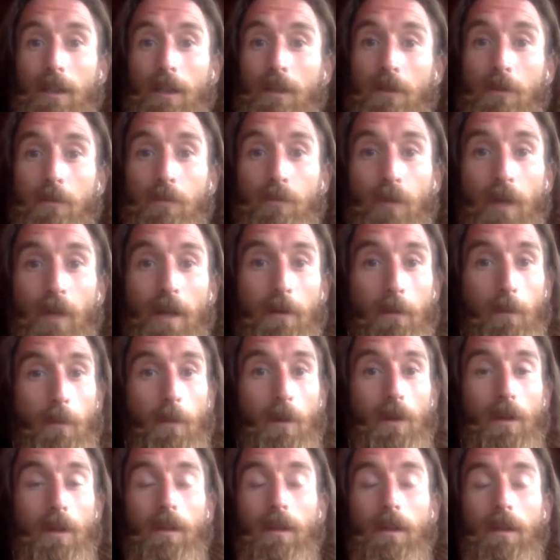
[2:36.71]
to breath
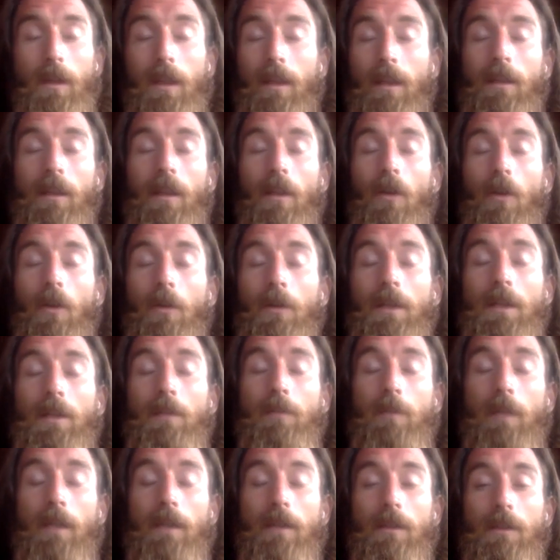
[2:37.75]
work, all these
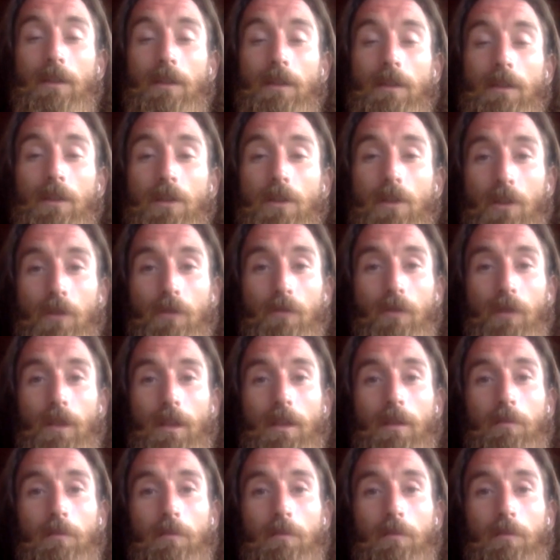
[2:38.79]
practices just really